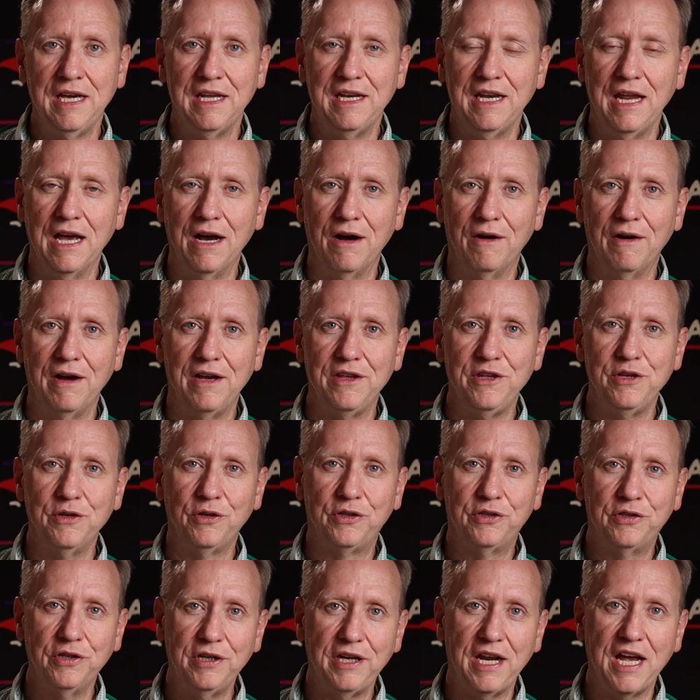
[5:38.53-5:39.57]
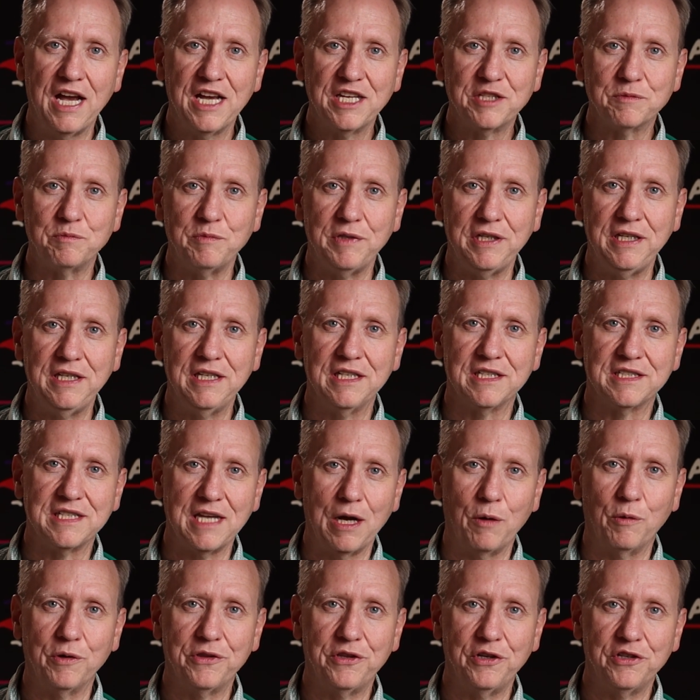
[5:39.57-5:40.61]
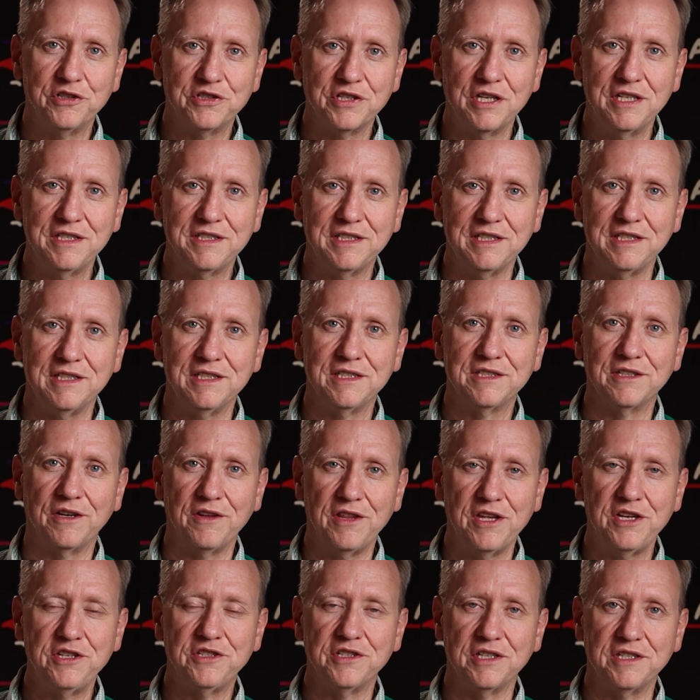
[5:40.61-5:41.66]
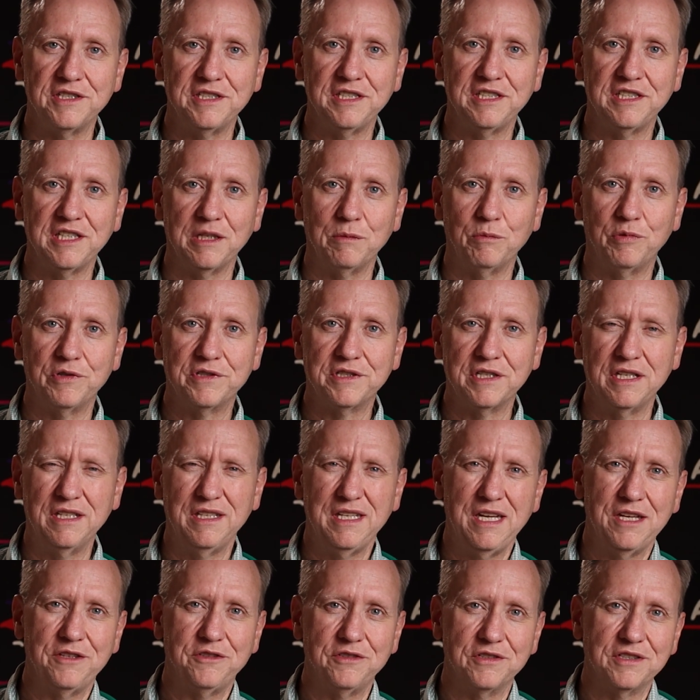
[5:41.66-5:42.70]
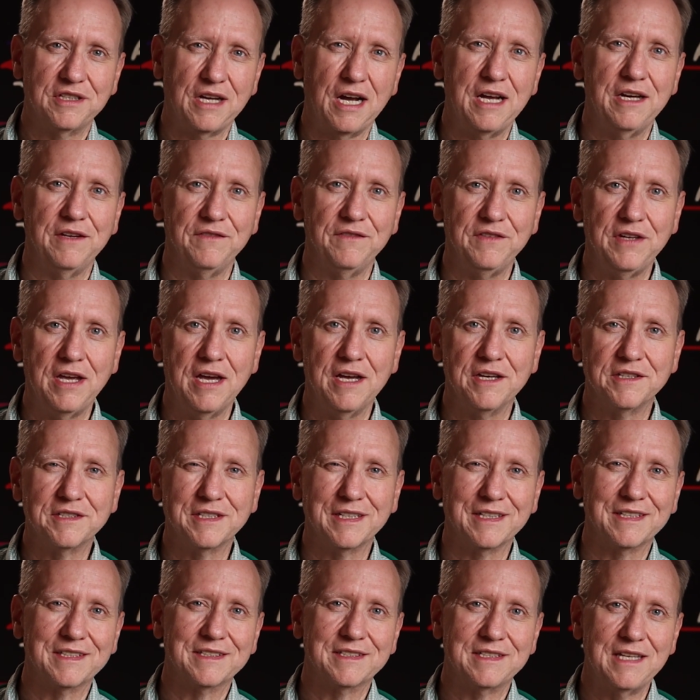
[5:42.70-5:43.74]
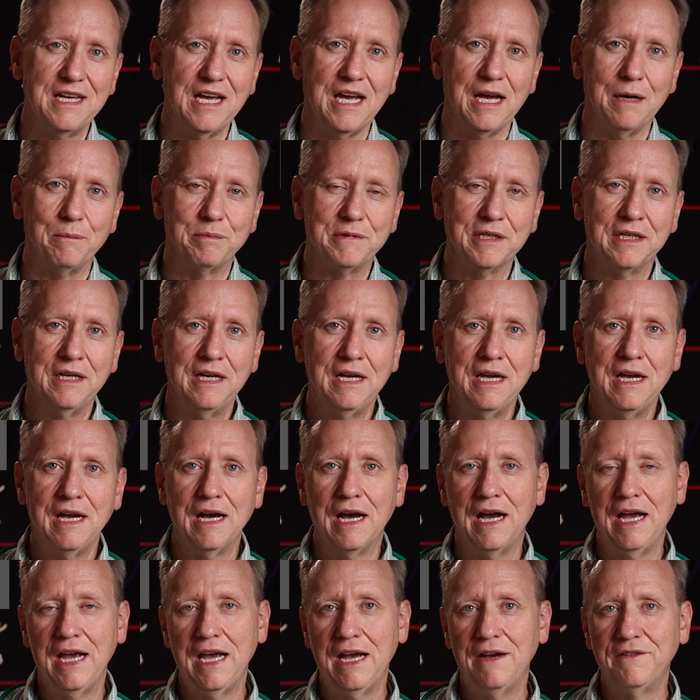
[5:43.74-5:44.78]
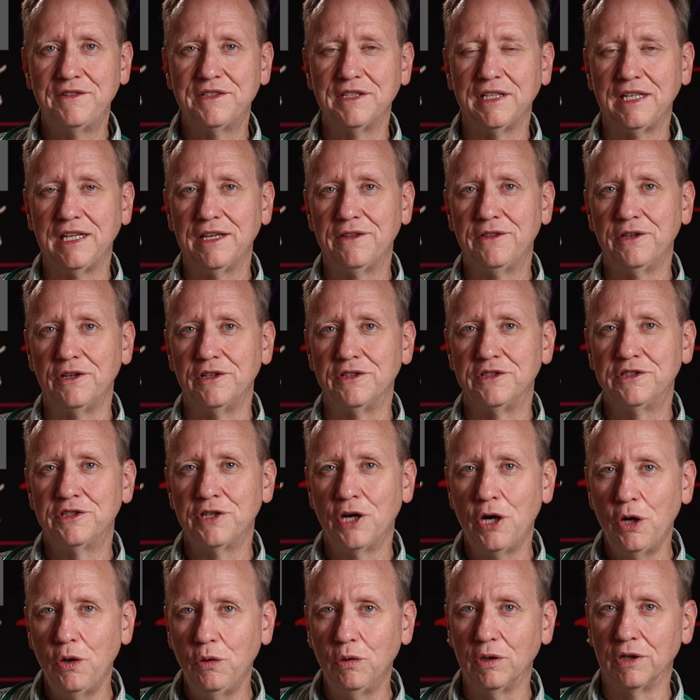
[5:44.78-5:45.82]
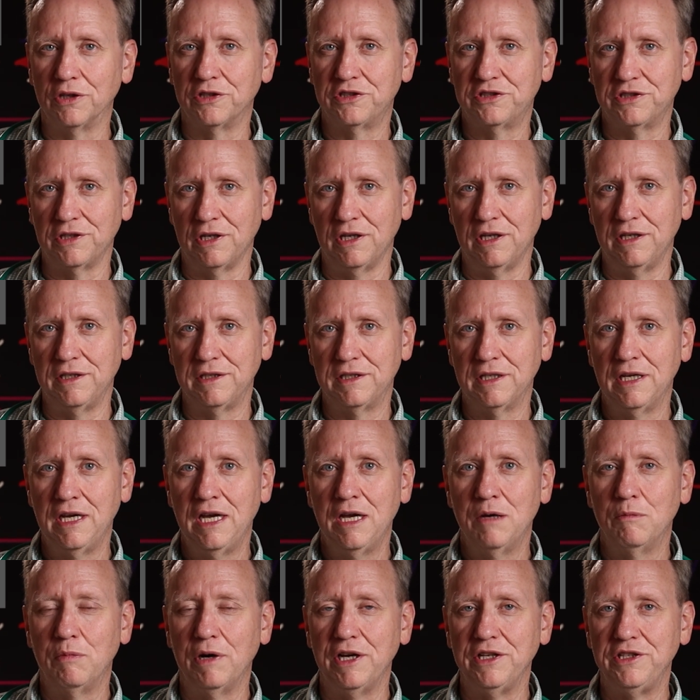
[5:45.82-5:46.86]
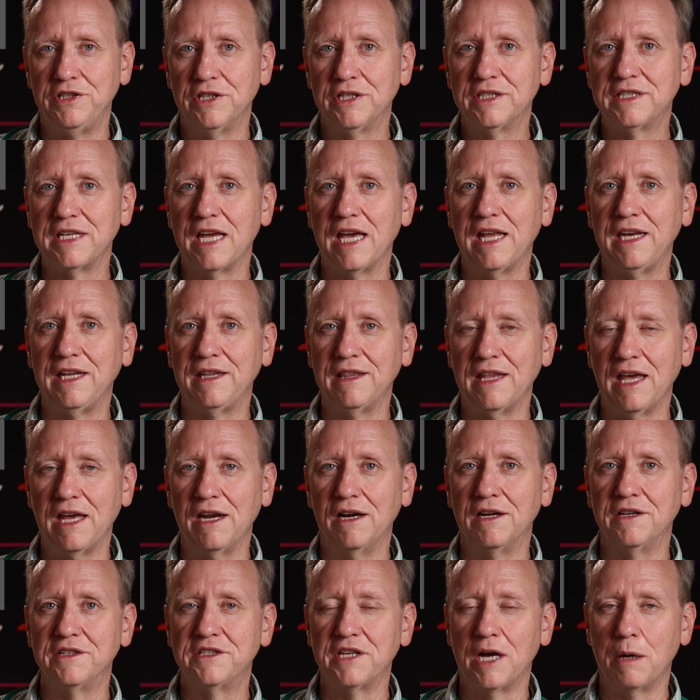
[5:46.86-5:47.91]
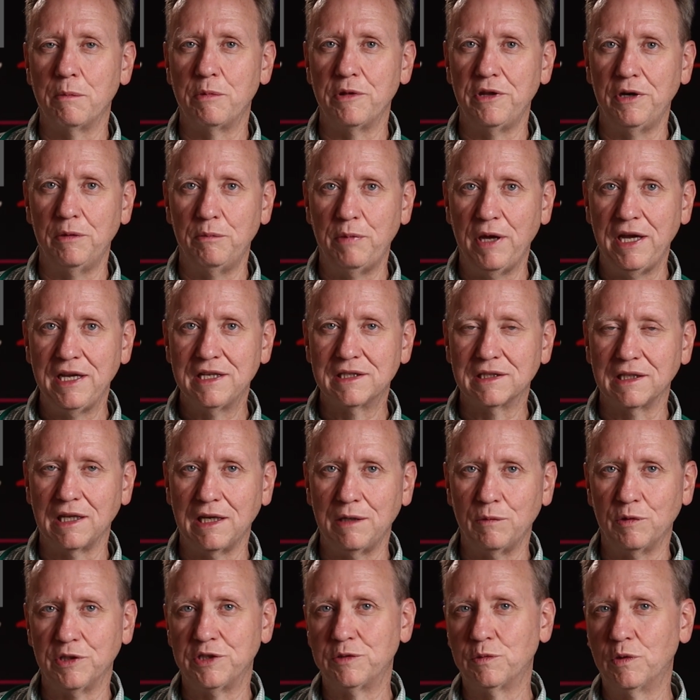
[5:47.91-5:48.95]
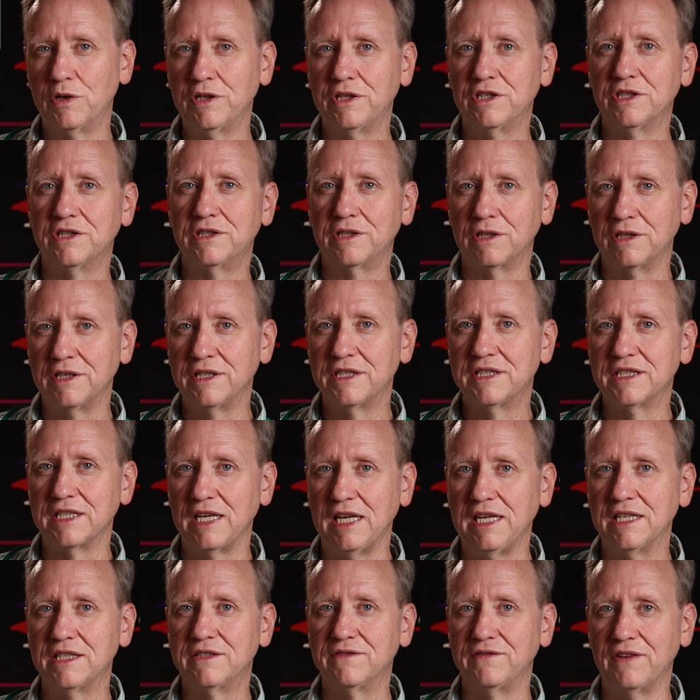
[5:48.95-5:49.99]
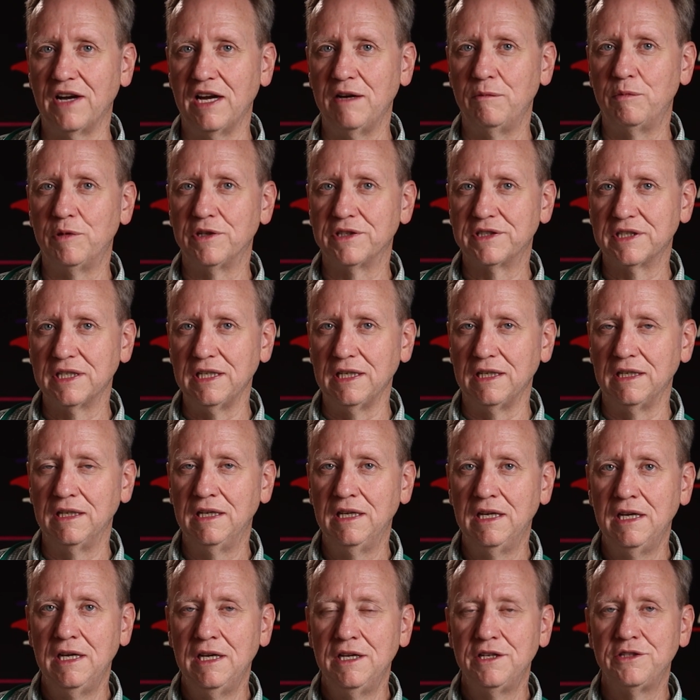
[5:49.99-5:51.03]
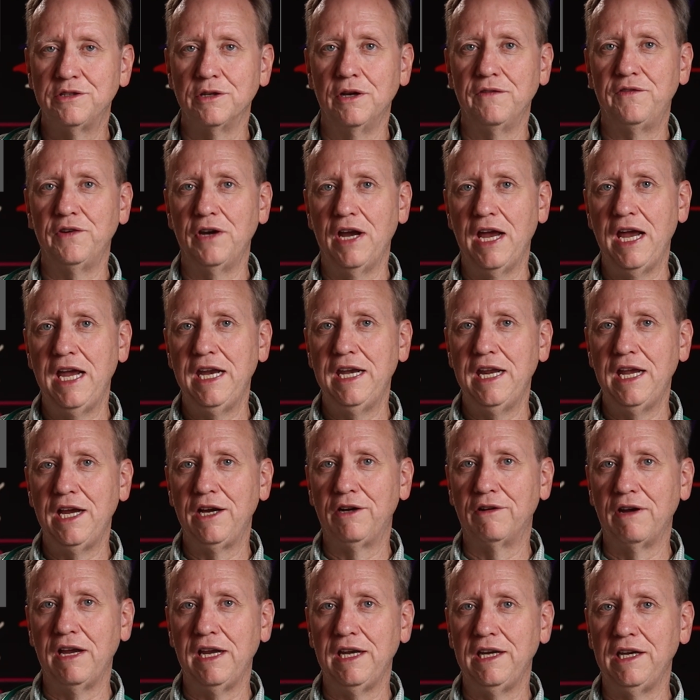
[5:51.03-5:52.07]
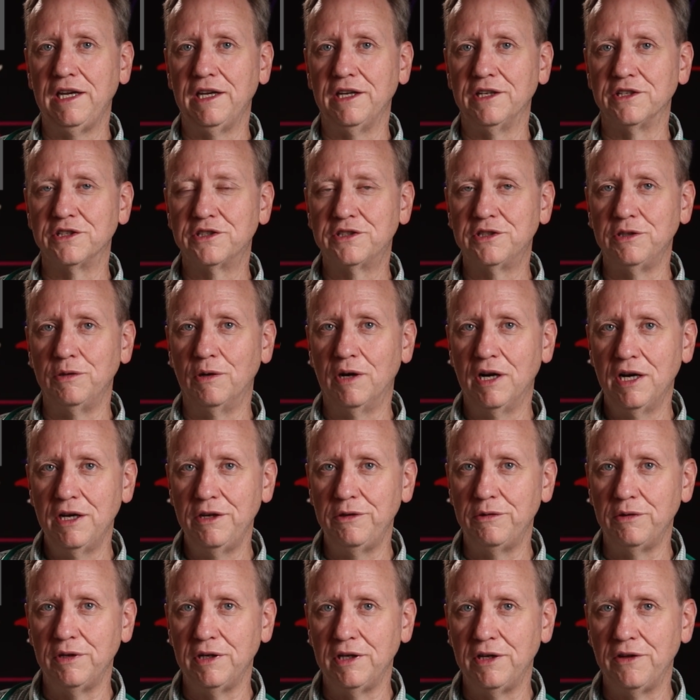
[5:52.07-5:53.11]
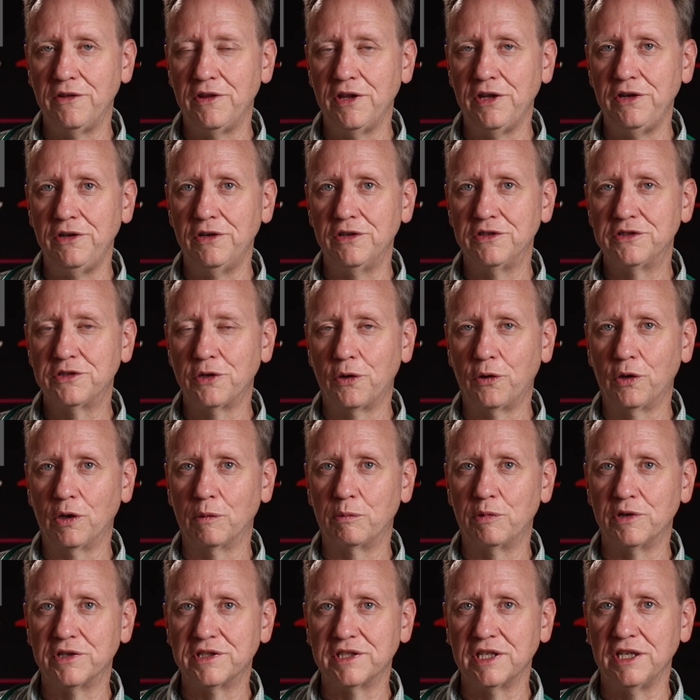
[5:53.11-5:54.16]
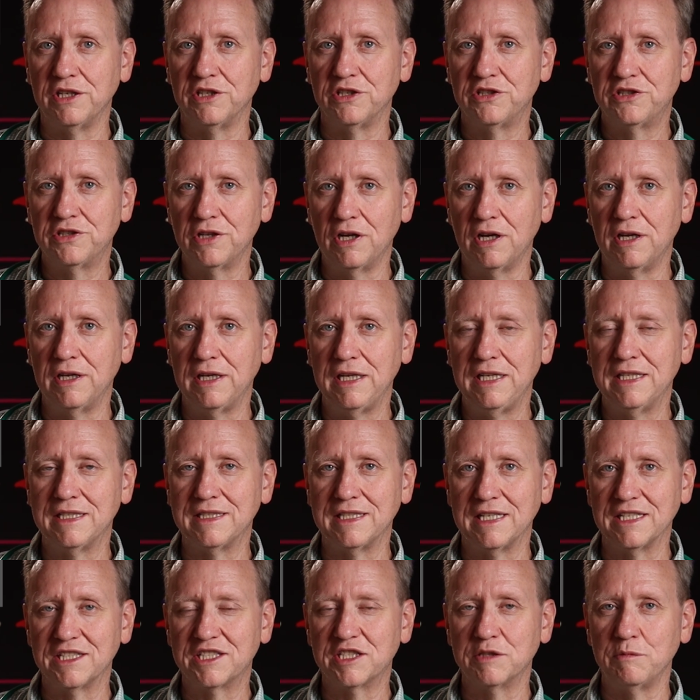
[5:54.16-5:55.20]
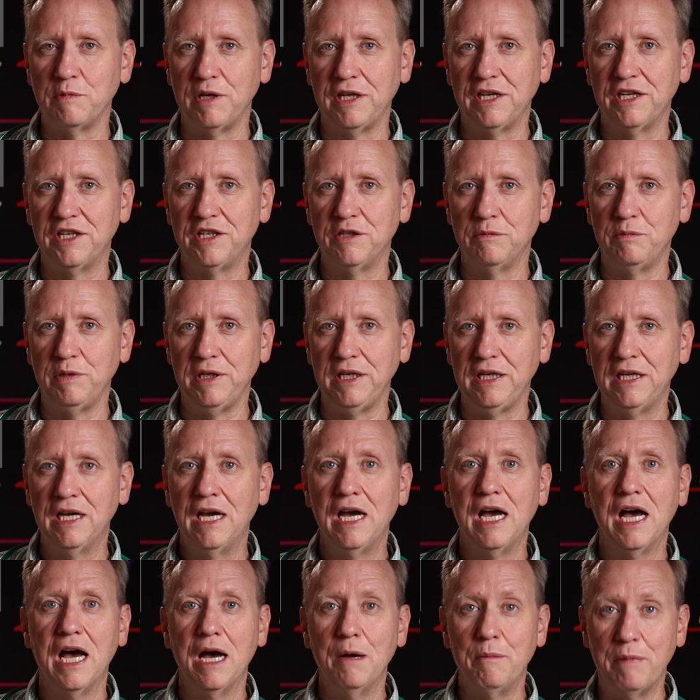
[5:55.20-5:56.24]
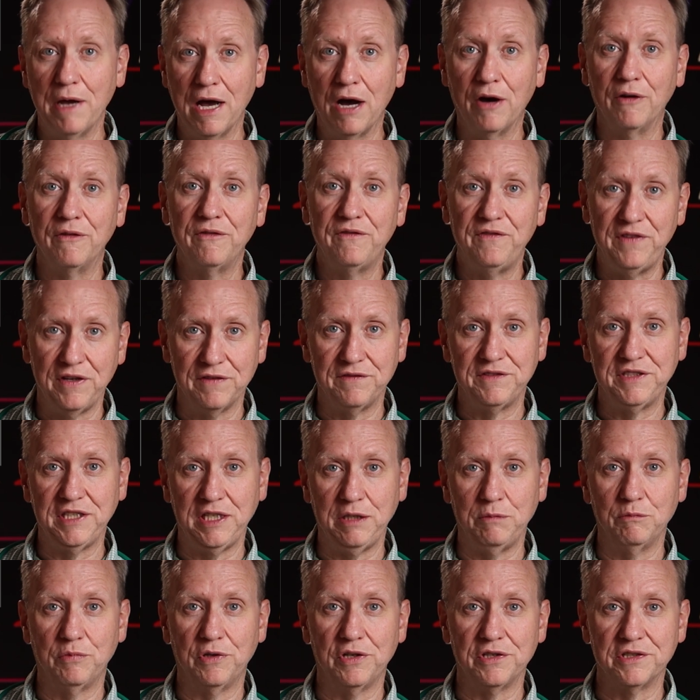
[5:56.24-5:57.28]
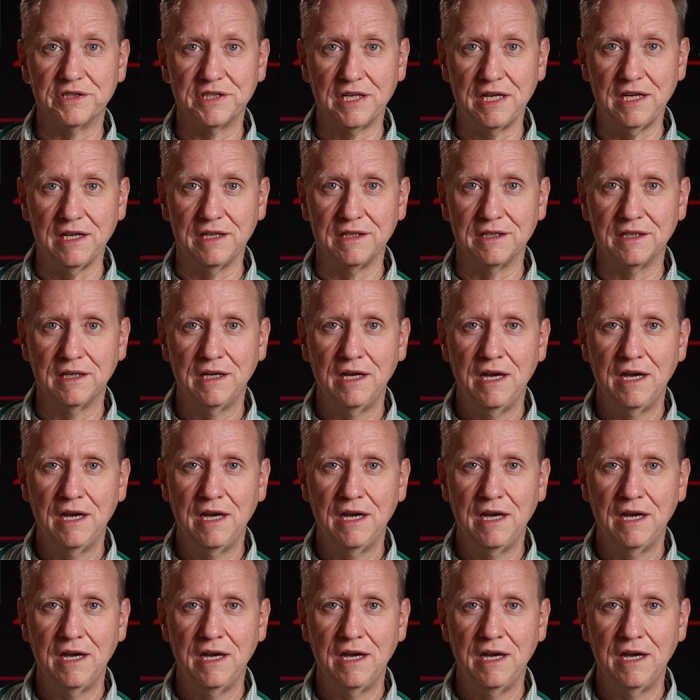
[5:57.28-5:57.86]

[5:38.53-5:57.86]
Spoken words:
Now, you could ask me, is that what their shunt is? Are they shunting 10%? The answer is kind of yes, except I have to get their total shunt by just adding that on top of their baseline, which we're just going to say is 5%. So if your A to A gradient is 200, then your total percent shunt is estimated to be about 15%.